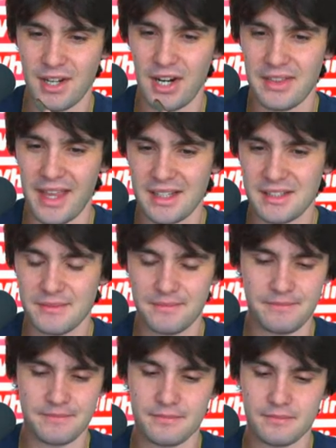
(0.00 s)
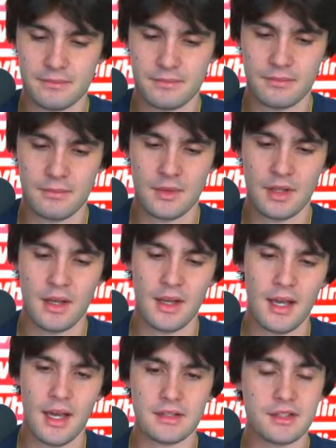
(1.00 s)
All right, thanks.
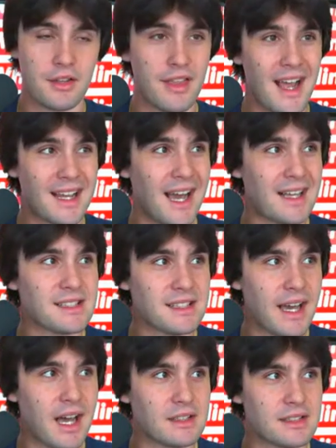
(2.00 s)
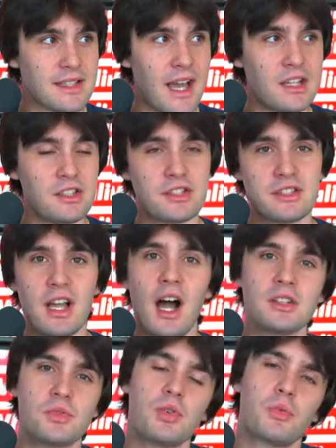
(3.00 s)
So that, guys and gals, is how you just
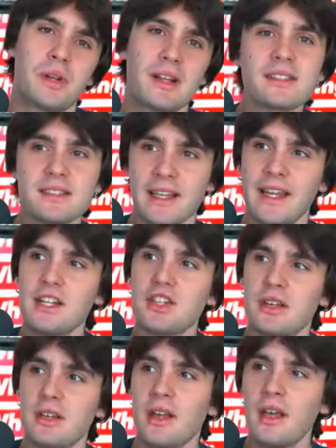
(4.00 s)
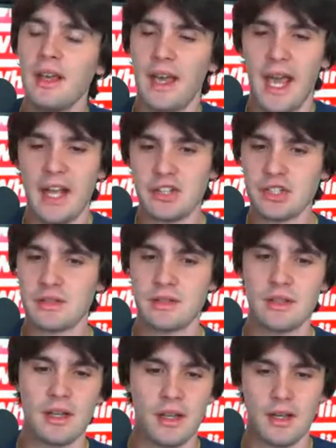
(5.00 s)
talk to a real estate agent and
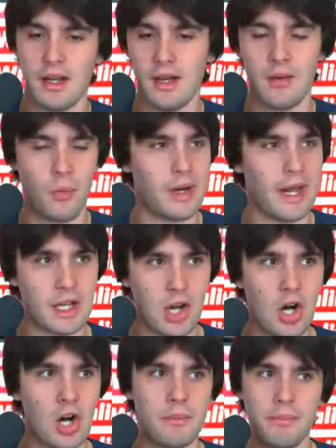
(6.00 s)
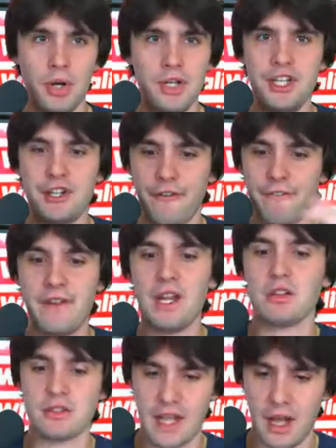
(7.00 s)
just what I call putting your
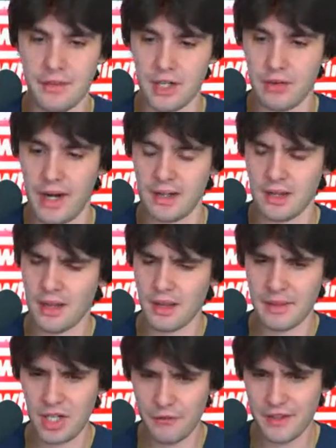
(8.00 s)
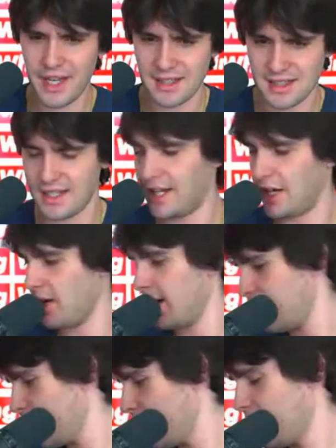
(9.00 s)
feelers out there, right? Let me know if you guys can hear
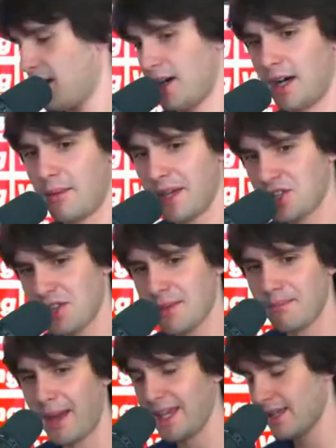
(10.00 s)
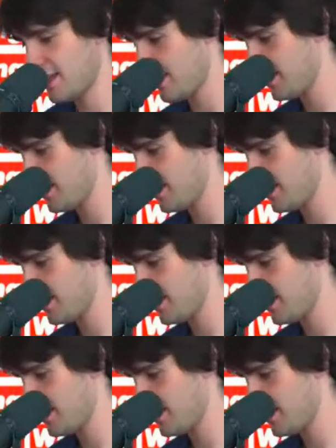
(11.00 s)
it. Make sure the mic